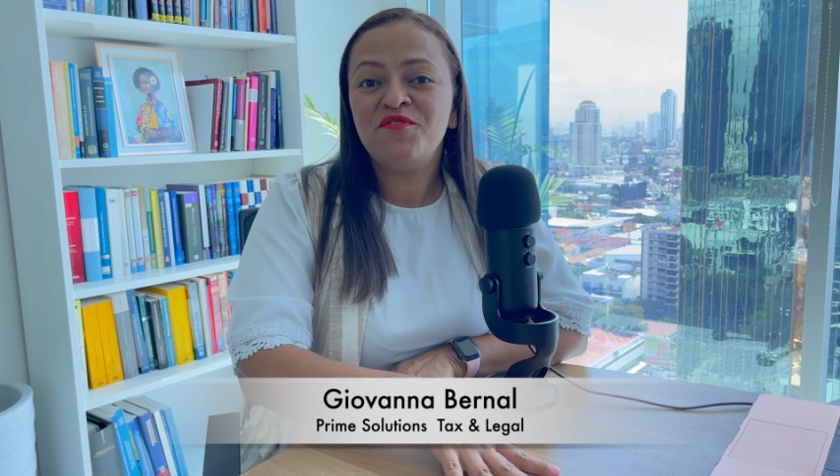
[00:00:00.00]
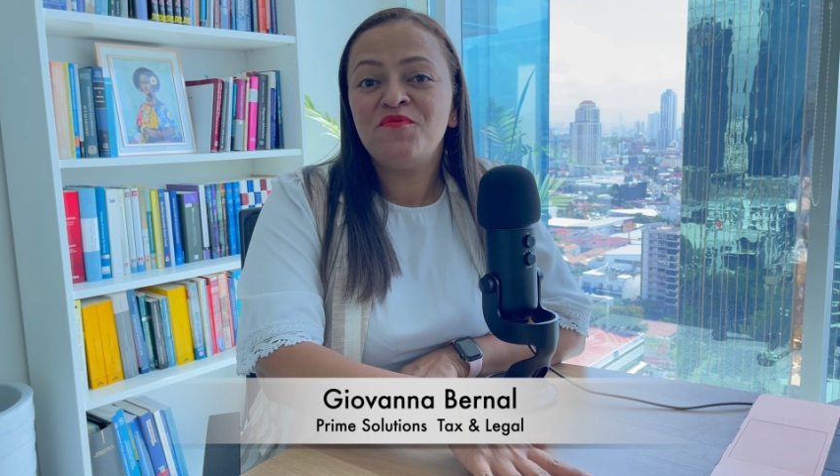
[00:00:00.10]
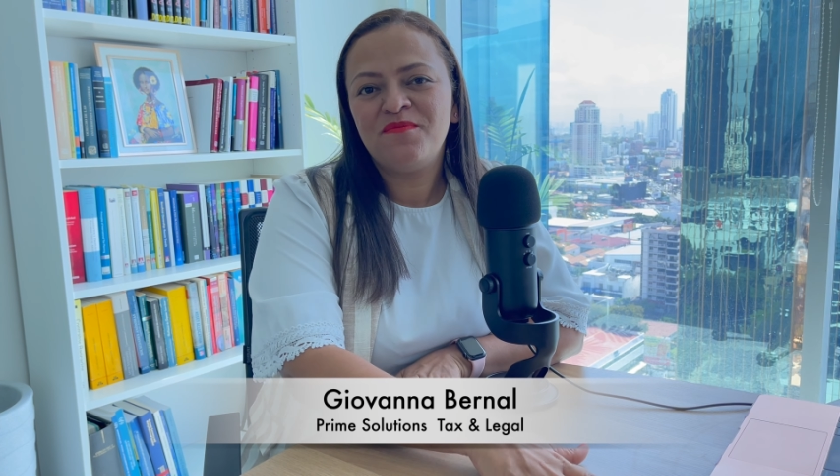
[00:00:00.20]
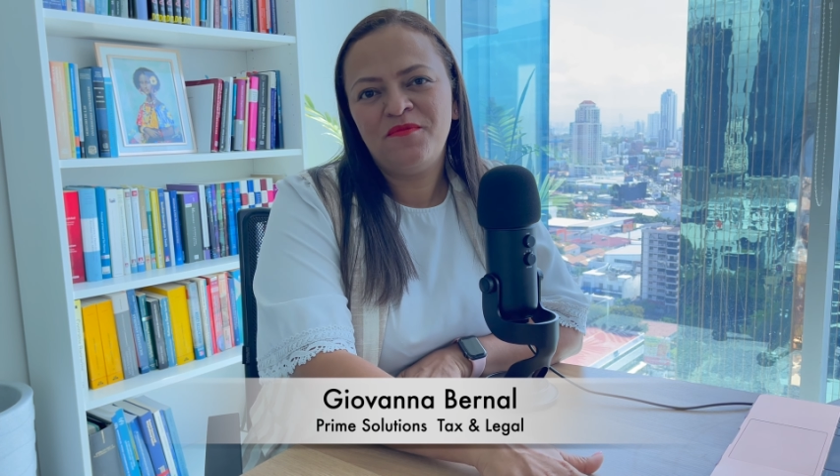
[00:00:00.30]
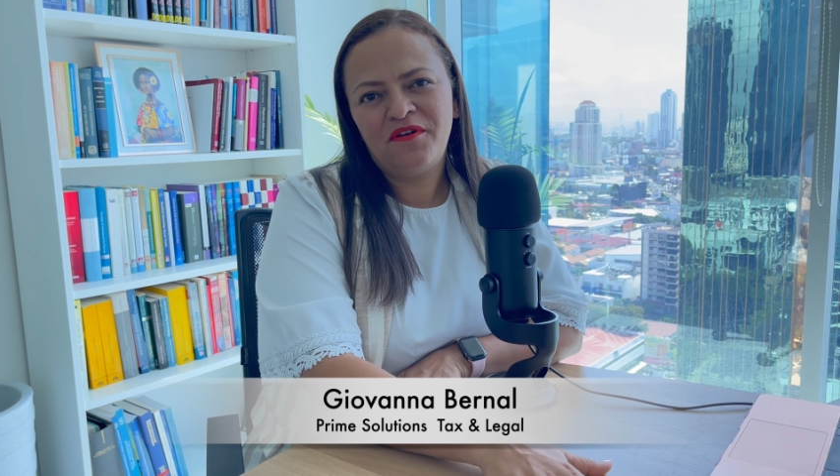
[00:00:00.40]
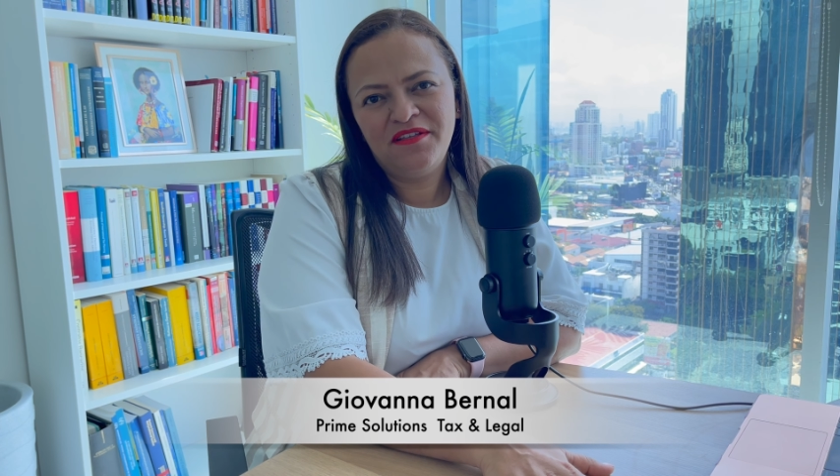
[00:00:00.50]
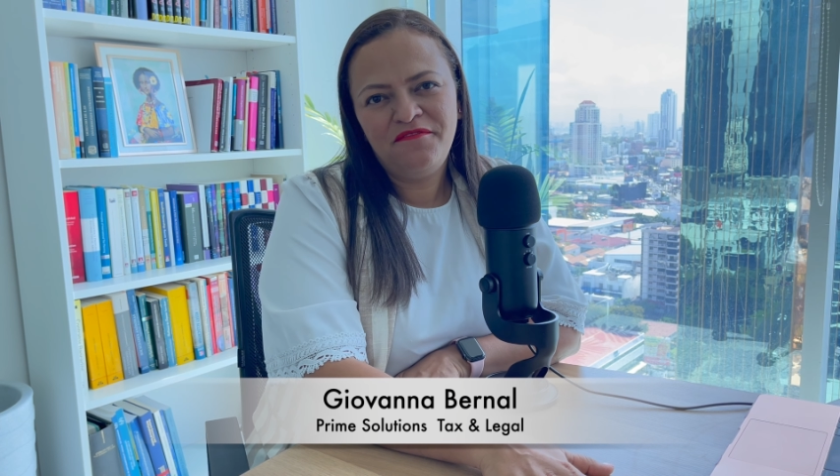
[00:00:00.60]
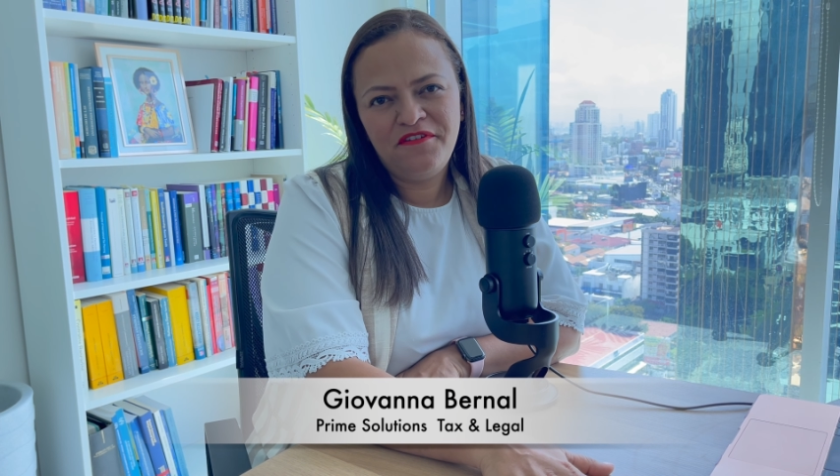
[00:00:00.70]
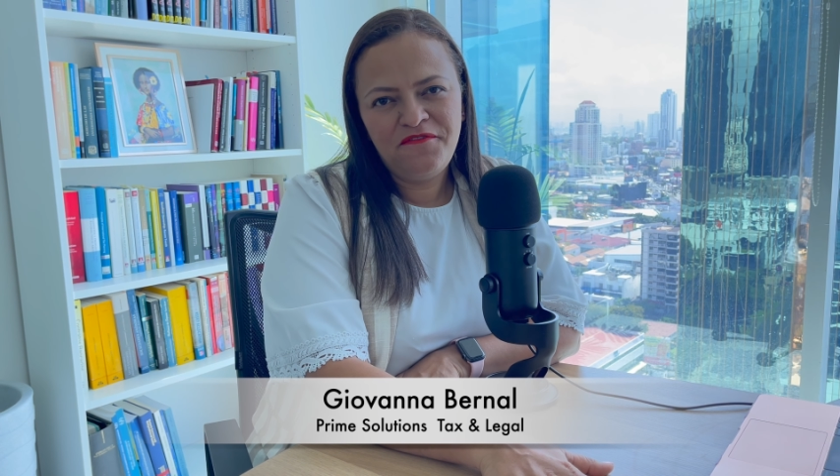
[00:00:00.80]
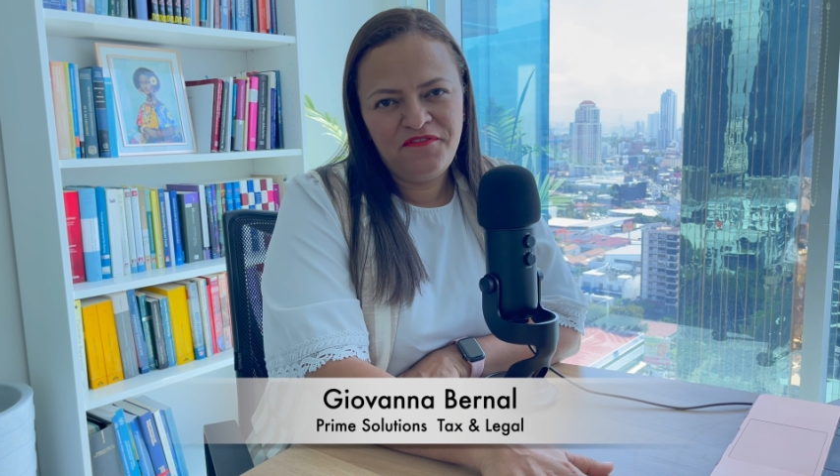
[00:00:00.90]
with more than
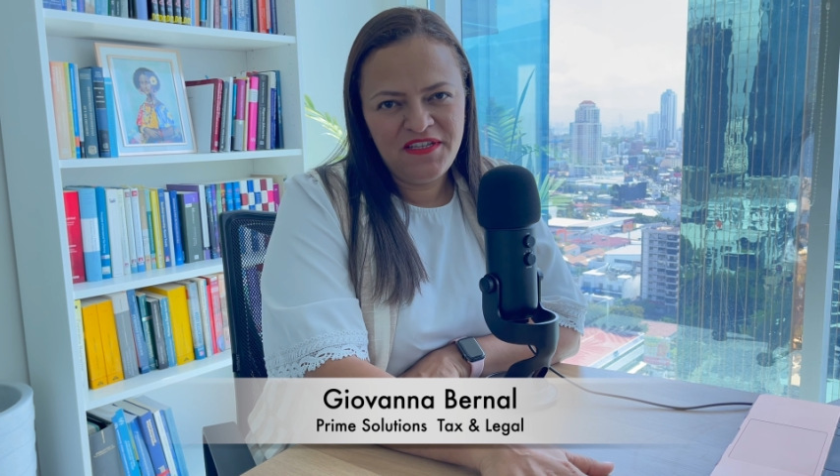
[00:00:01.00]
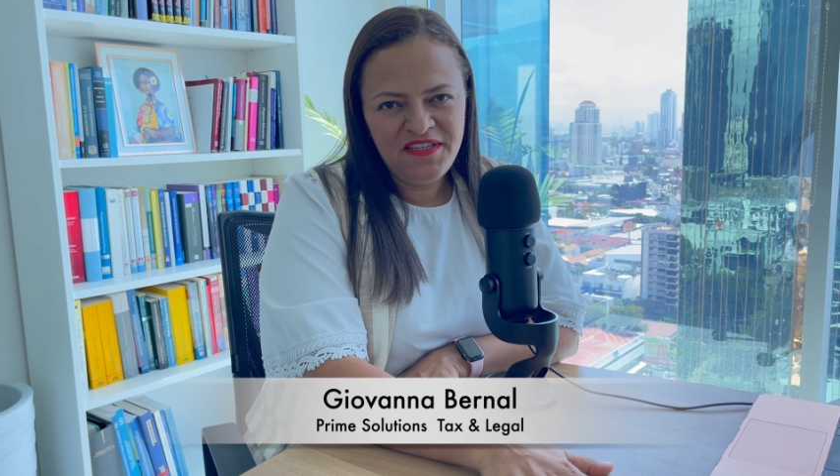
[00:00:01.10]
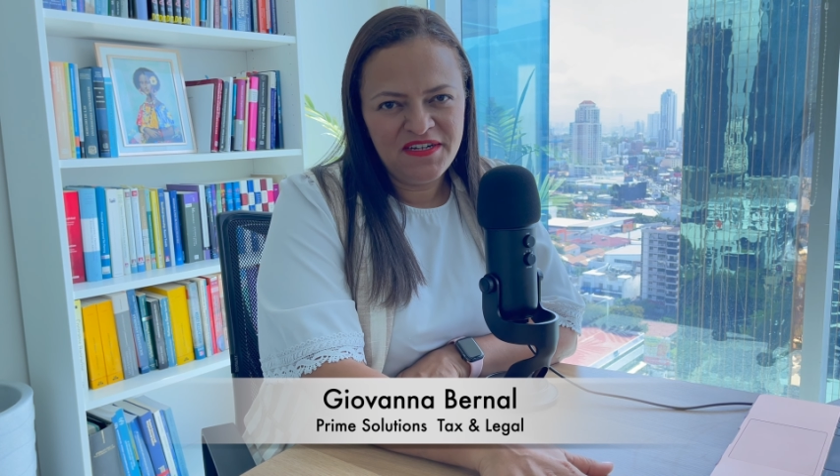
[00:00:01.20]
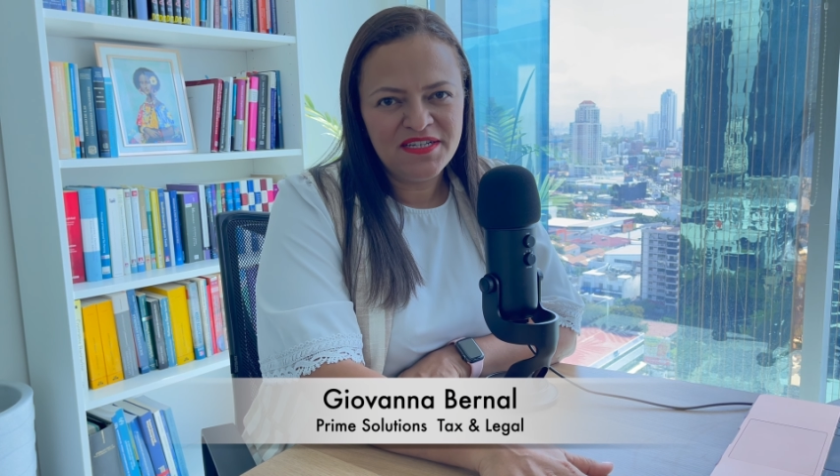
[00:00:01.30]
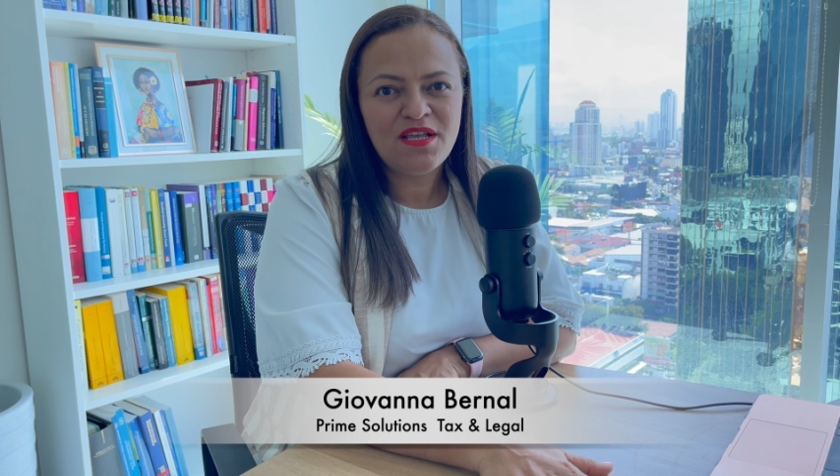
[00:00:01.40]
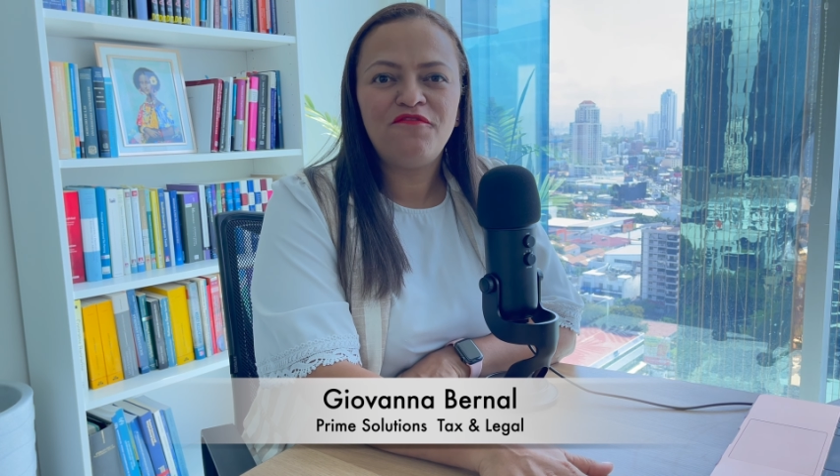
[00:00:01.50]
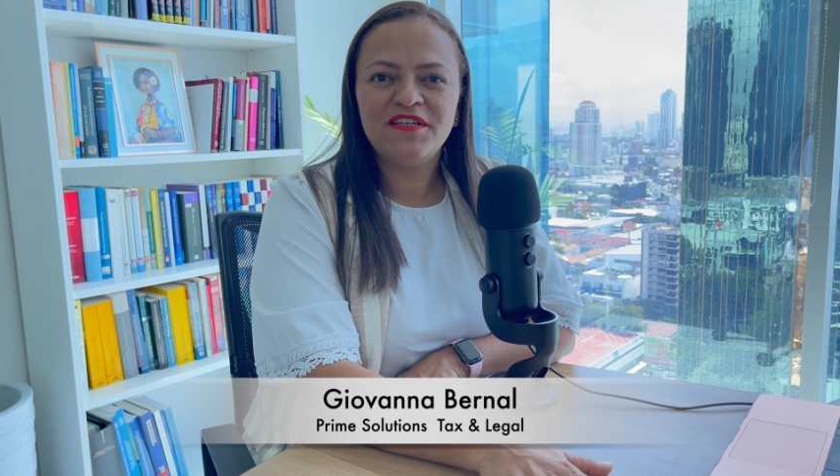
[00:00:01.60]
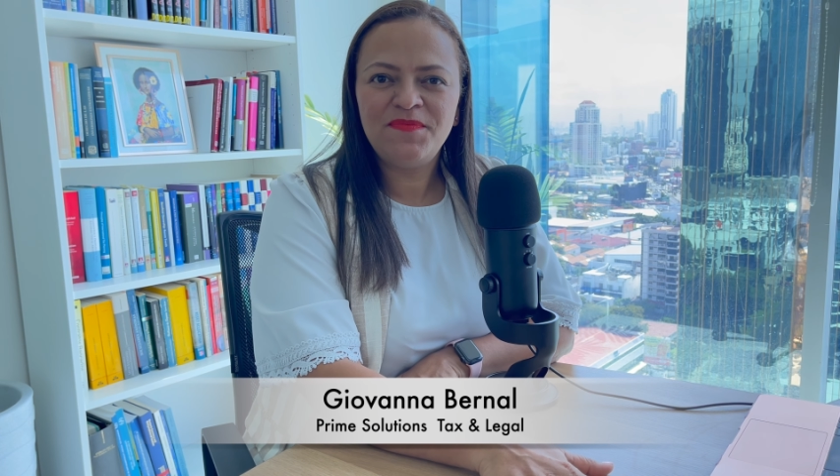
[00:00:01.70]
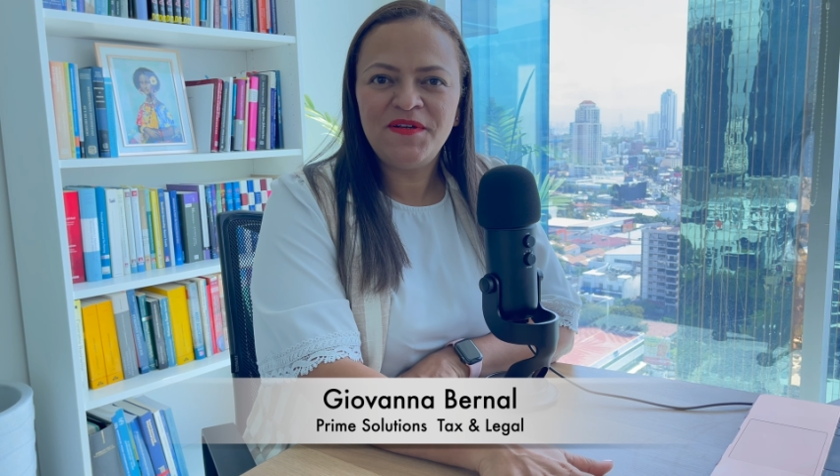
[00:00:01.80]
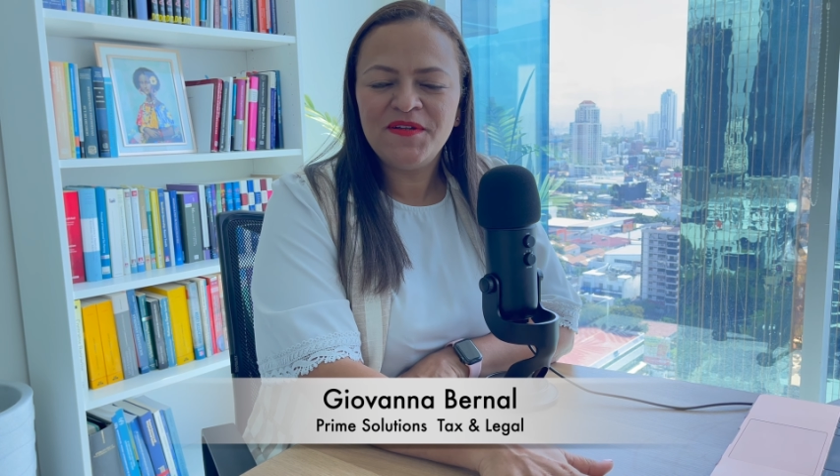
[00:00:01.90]
15 years of
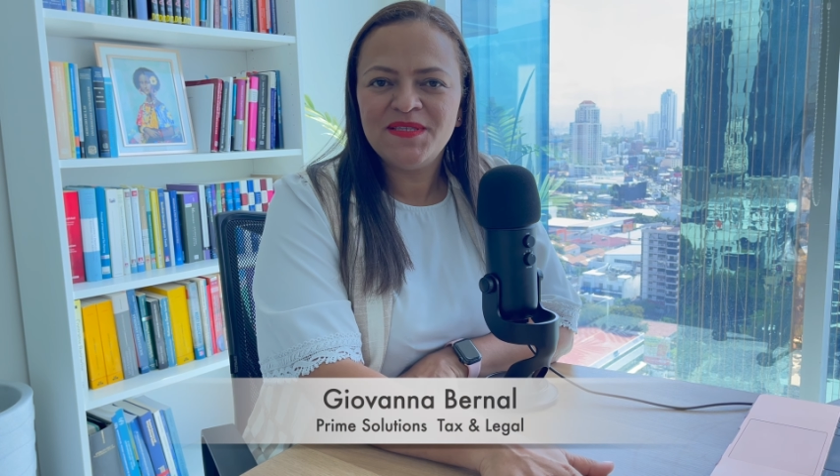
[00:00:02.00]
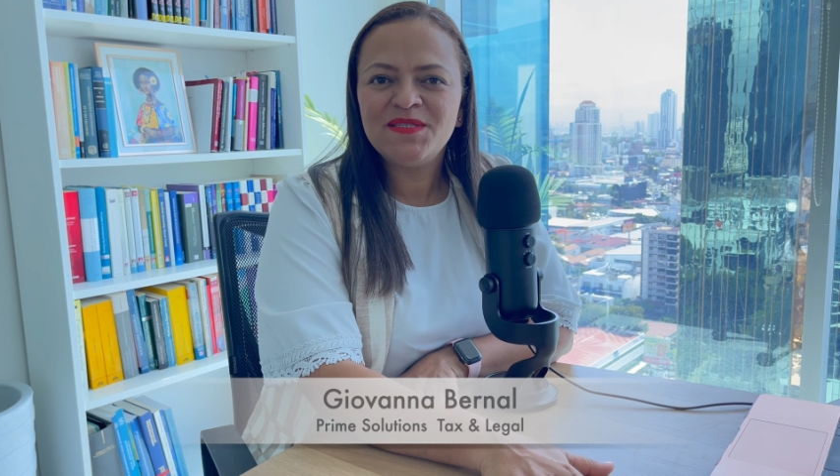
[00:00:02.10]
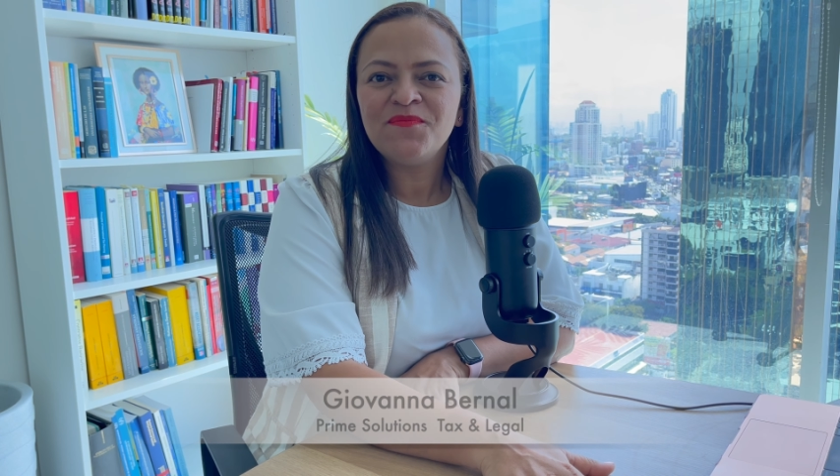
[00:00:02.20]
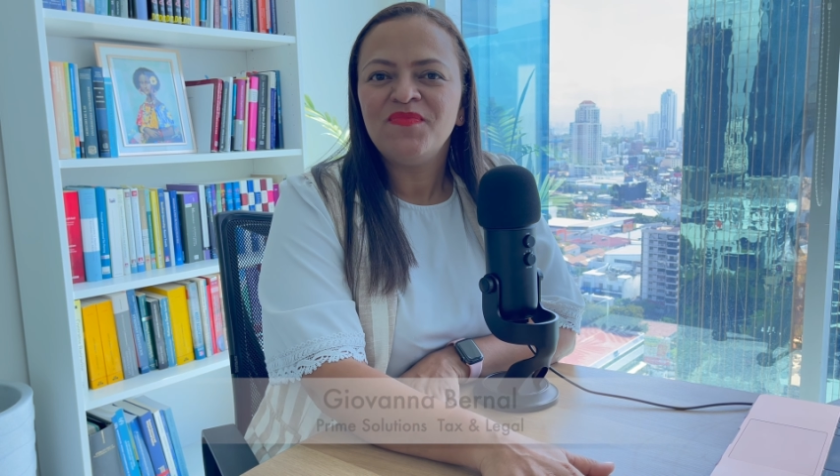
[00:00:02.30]
experience,